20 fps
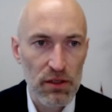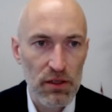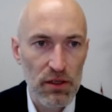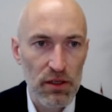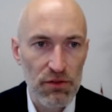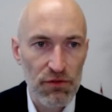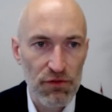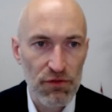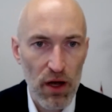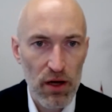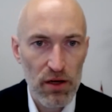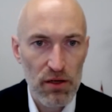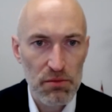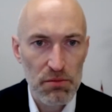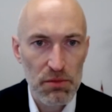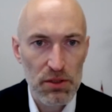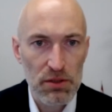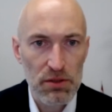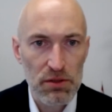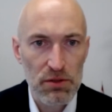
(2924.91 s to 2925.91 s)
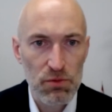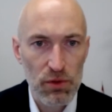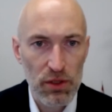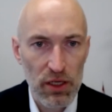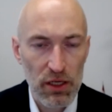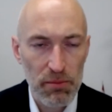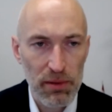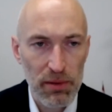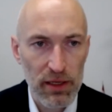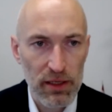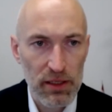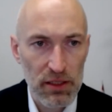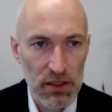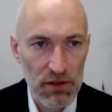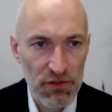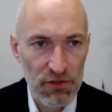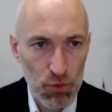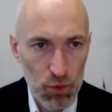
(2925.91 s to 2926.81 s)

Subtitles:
environment in the